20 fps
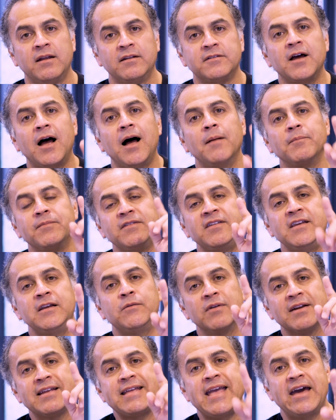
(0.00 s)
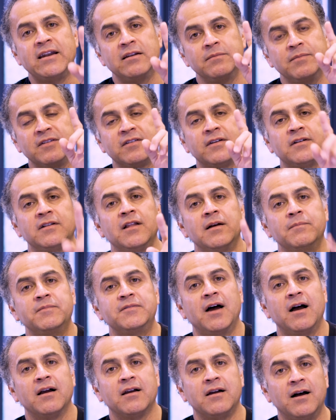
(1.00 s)

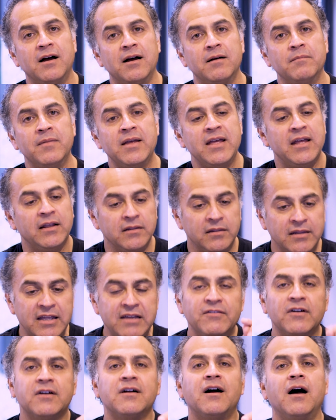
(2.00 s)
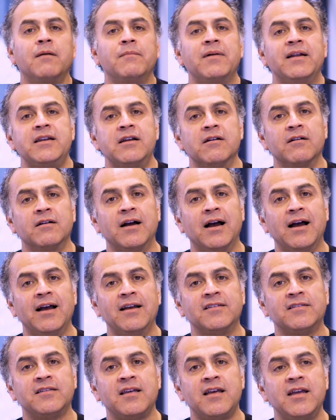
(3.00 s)
TopSecretCannabisClub.com. Leave a comment here,
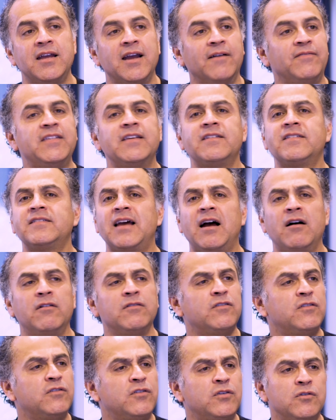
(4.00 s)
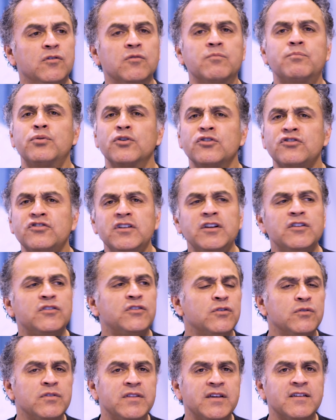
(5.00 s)
guys. If this sounds too pushy
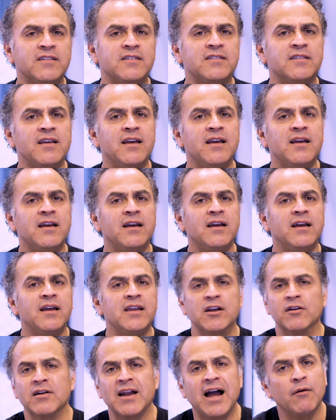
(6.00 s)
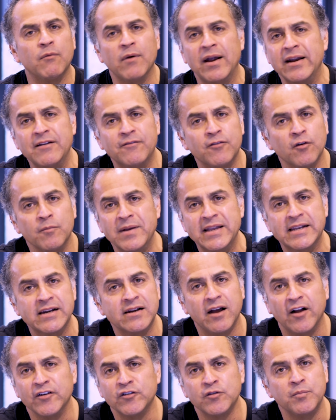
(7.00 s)
to this, you're not ready for being
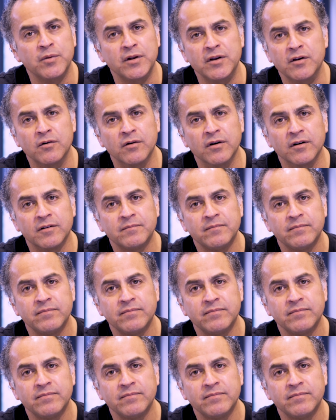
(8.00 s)
an entrepreneur.